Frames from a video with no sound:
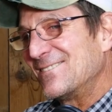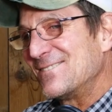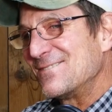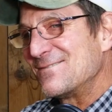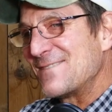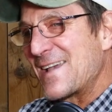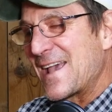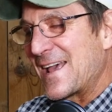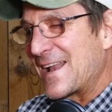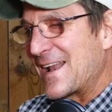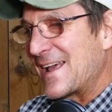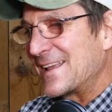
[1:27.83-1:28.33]

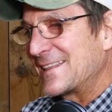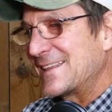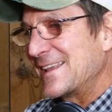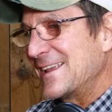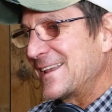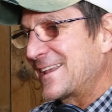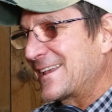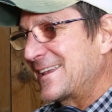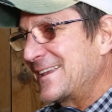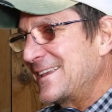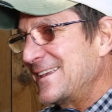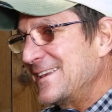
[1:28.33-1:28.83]
Matt, I
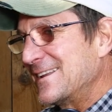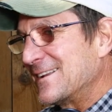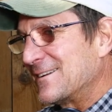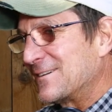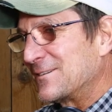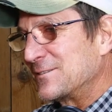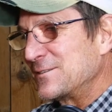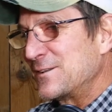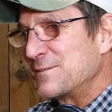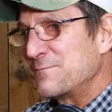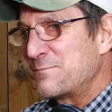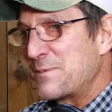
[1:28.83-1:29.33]
think you
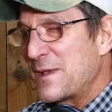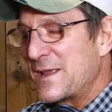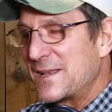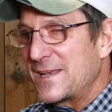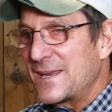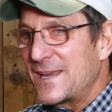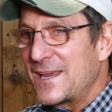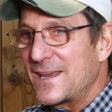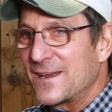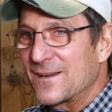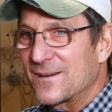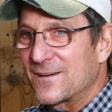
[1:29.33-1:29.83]
know you've been
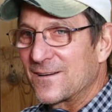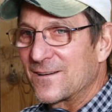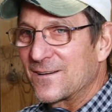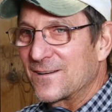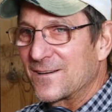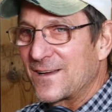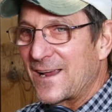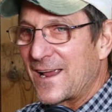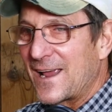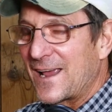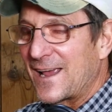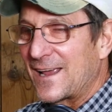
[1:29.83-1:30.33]

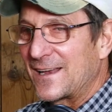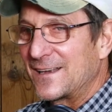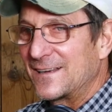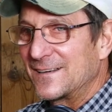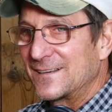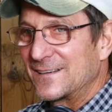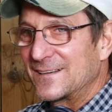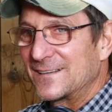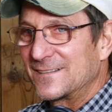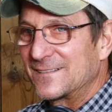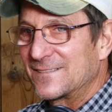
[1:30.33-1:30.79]
here at